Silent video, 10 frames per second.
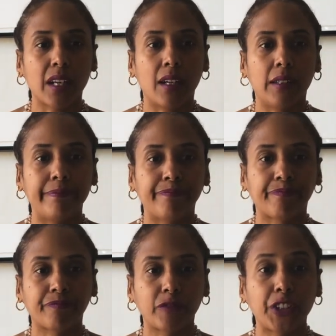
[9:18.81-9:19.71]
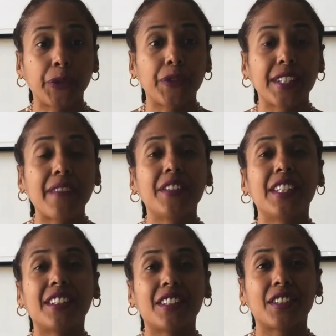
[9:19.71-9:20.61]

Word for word: Um, June 17th.